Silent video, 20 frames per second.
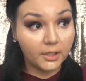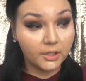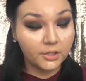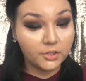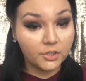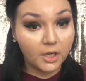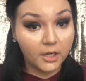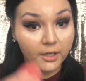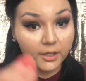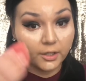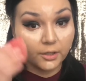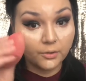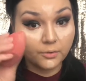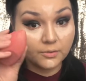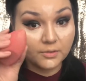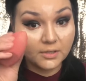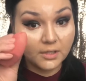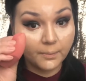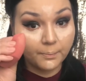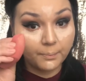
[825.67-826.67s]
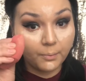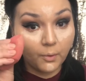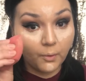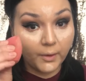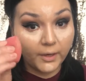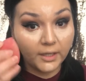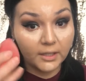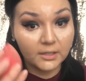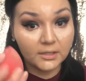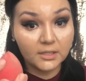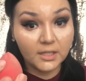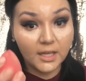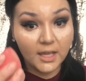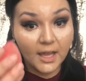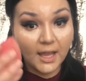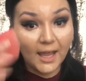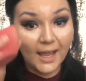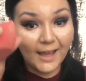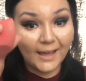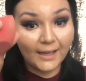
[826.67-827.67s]
gonna try to use the point
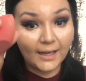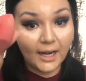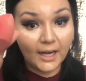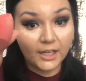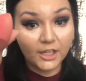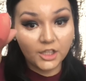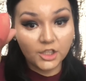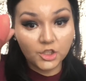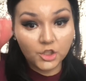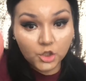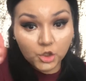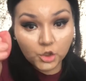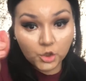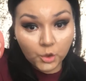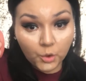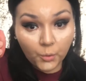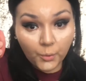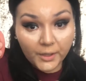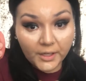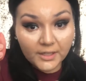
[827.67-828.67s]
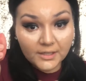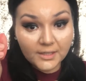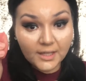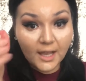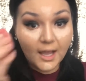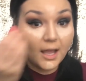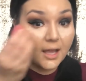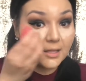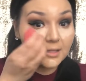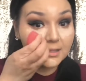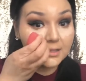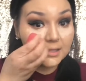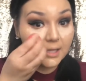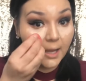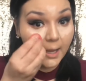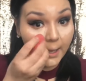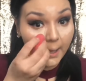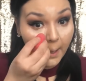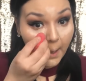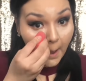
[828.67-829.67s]
and kind of squeeze it as
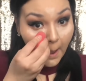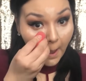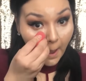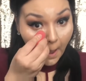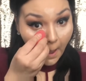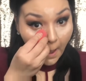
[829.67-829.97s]
tight